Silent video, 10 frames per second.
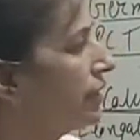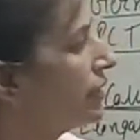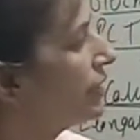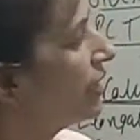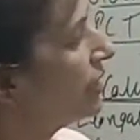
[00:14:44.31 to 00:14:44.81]

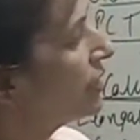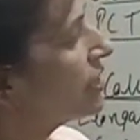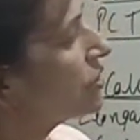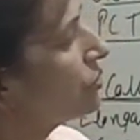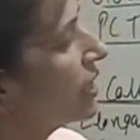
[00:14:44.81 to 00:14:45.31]
then it
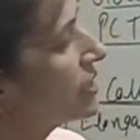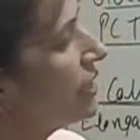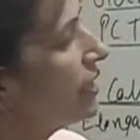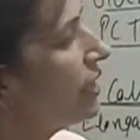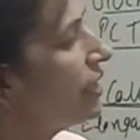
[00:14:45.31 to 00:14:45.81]
is known as
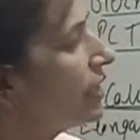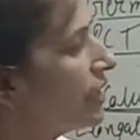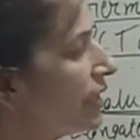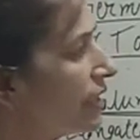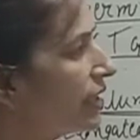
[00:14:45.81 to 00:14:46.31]
a
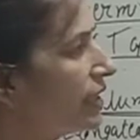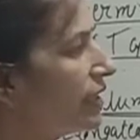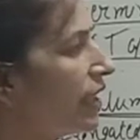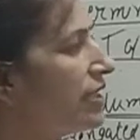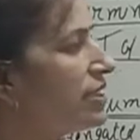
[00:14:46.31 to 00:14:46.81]

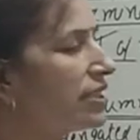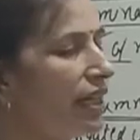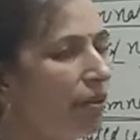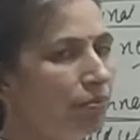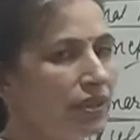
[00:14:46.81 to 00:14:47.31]
keratinized
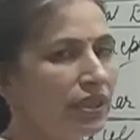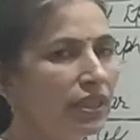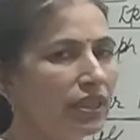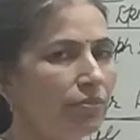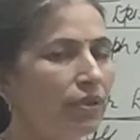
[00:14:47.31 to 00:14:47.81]

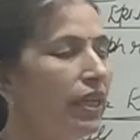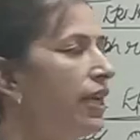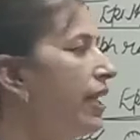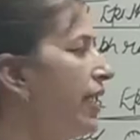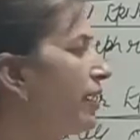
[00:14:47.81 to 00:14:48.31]
epithelium,
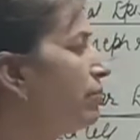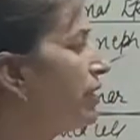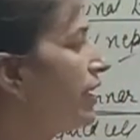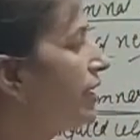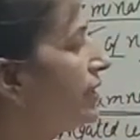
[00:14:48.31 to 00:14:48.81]
and
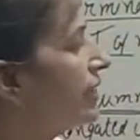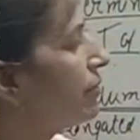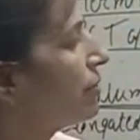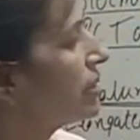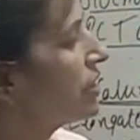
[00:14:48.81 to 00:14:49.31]
mainly they are
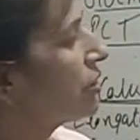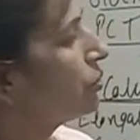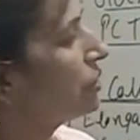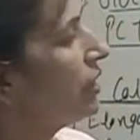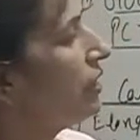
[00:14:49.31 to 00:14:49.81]
present
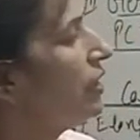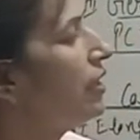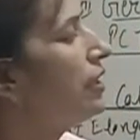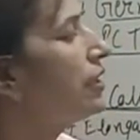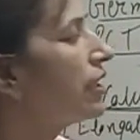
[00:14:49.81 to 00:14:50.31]
on the
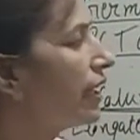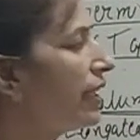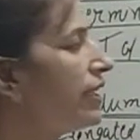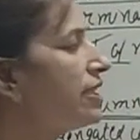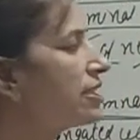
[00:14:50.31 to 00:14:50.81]

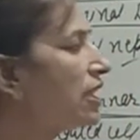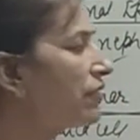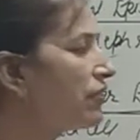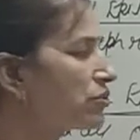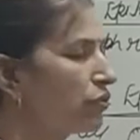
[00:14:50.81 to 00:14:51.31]
dry
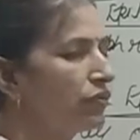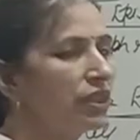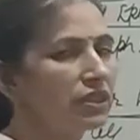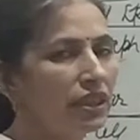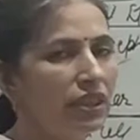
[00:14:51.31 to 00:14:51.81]
surface of the
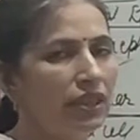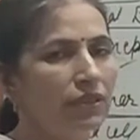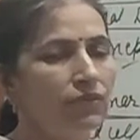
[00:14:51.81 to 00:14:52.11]
skin.